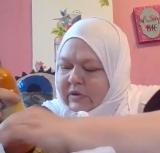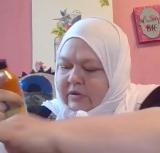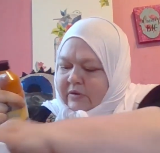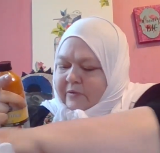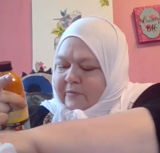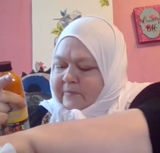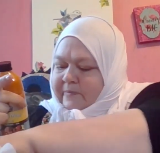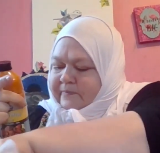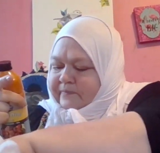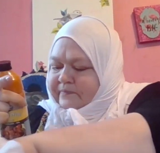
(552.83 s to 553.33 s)

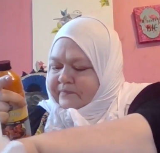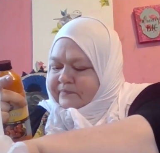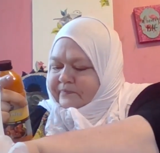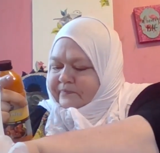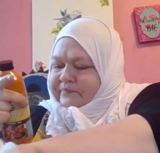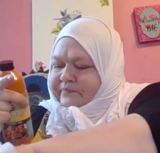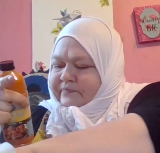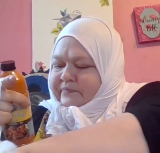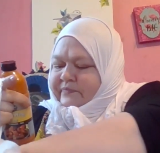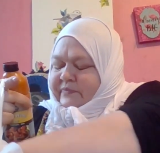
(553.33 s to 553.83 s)

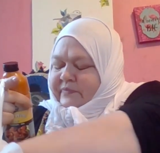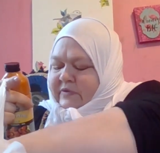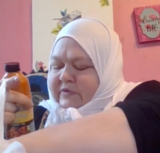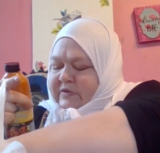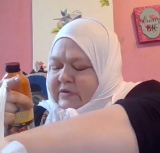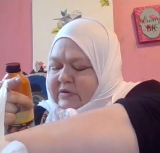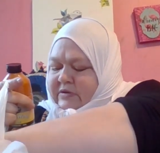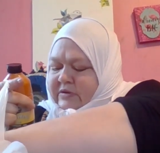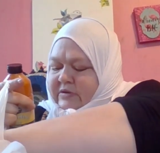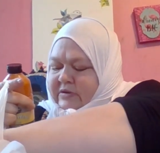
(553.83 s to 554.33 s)

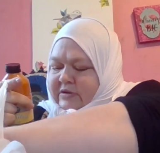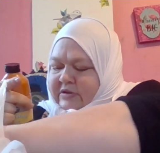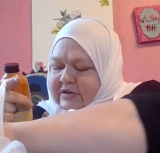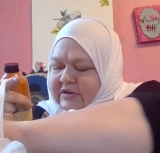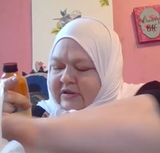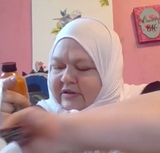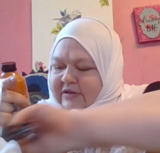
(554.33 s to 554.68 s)
(silence)